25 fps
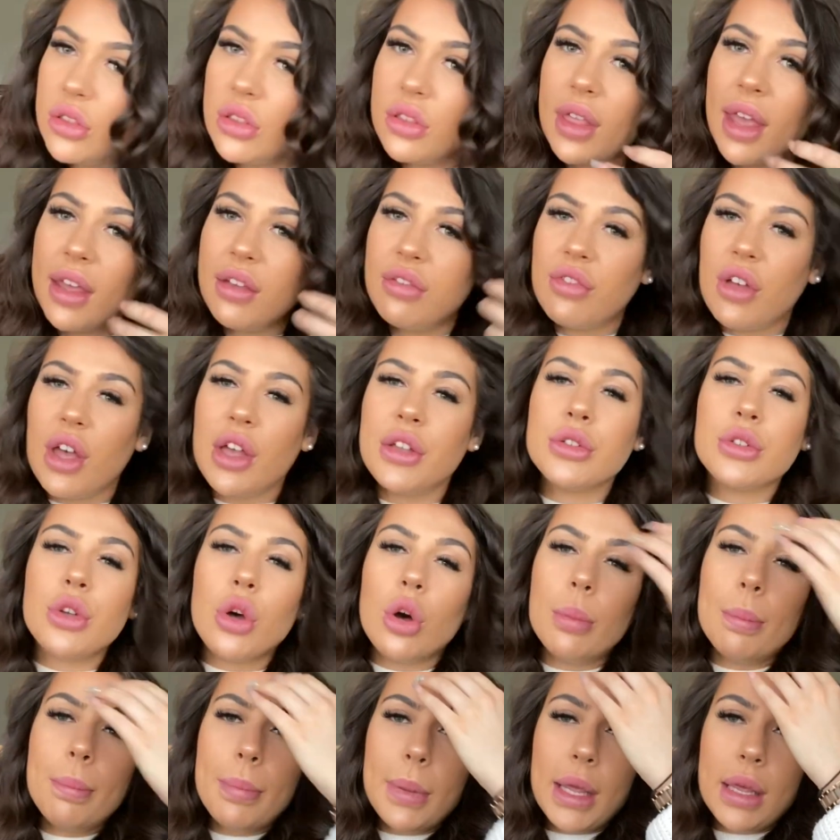they first
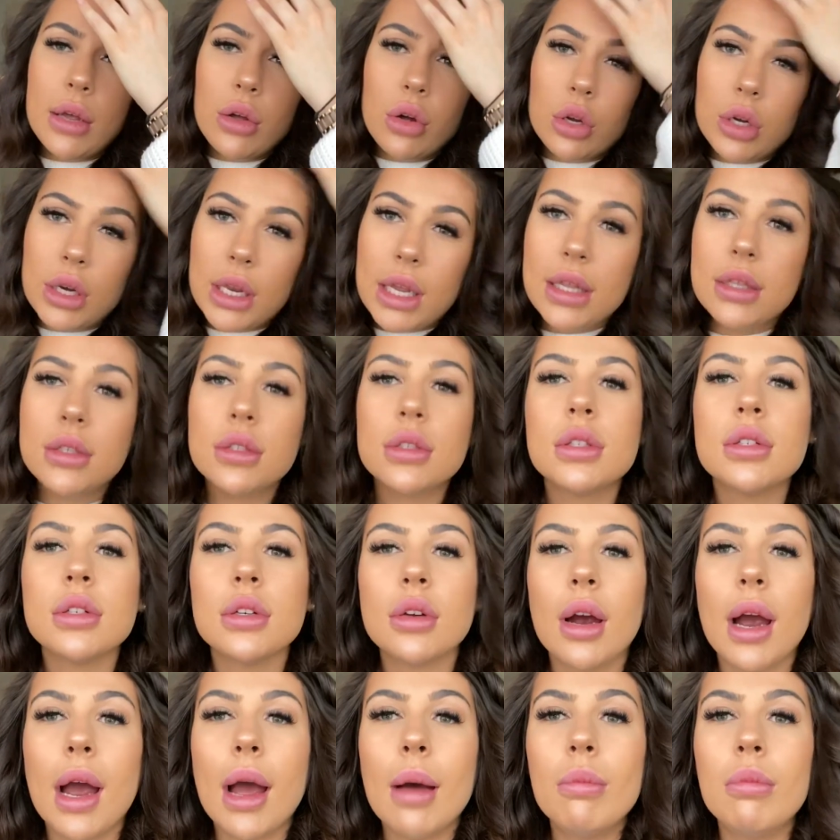got big on
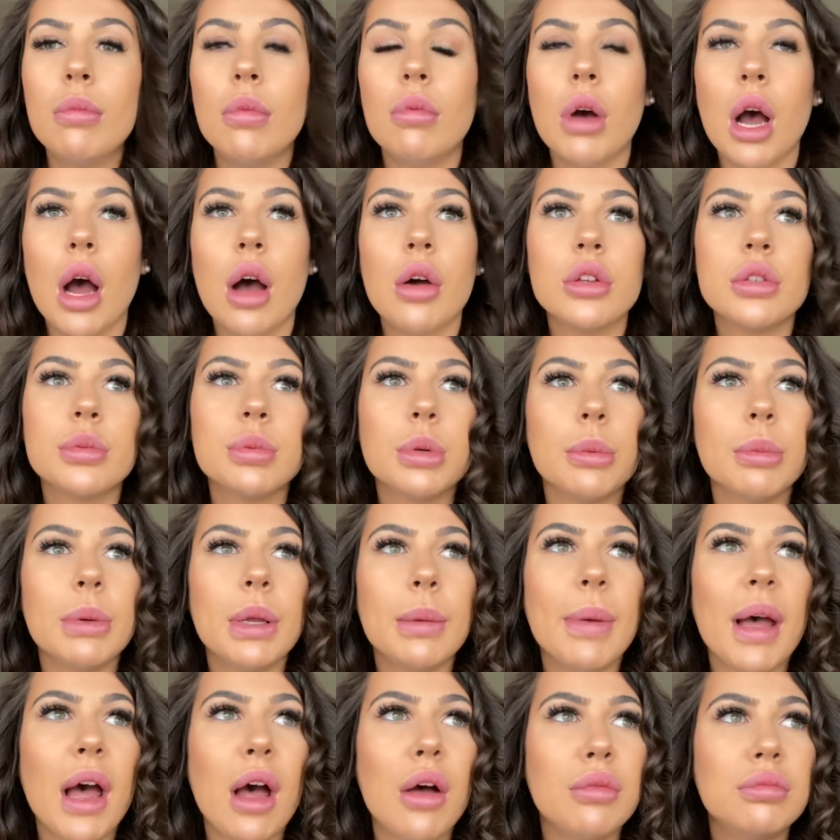Instagram, I was probably
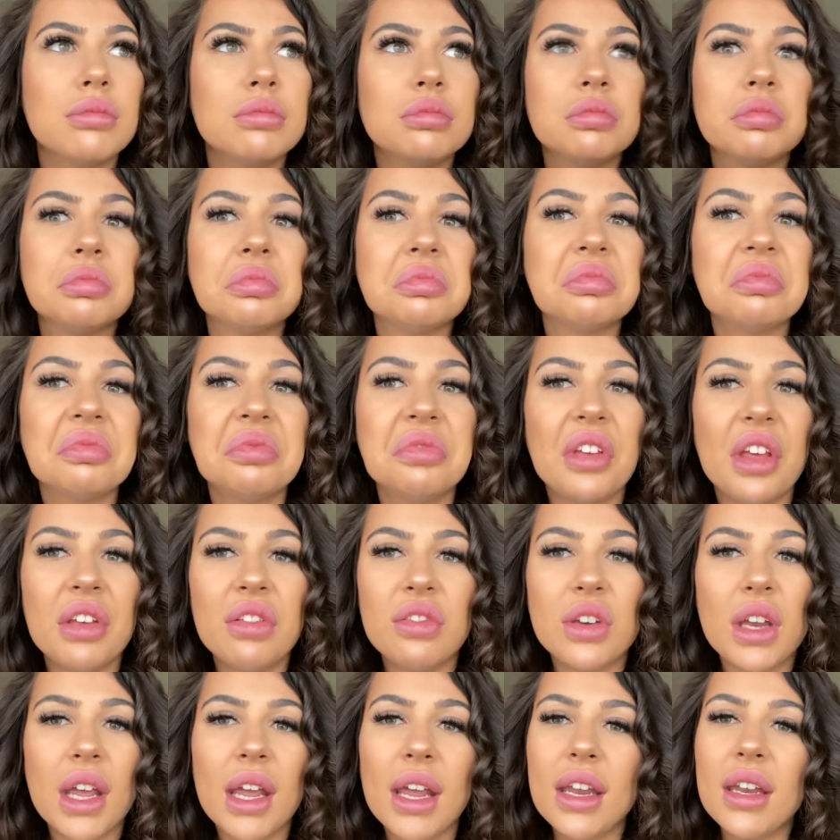about
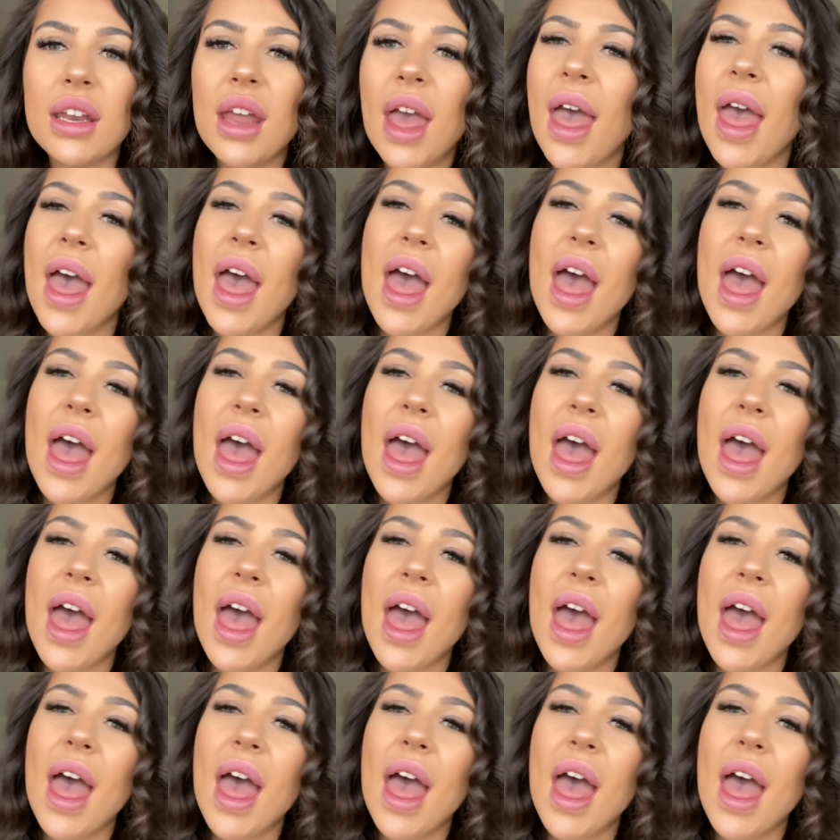15,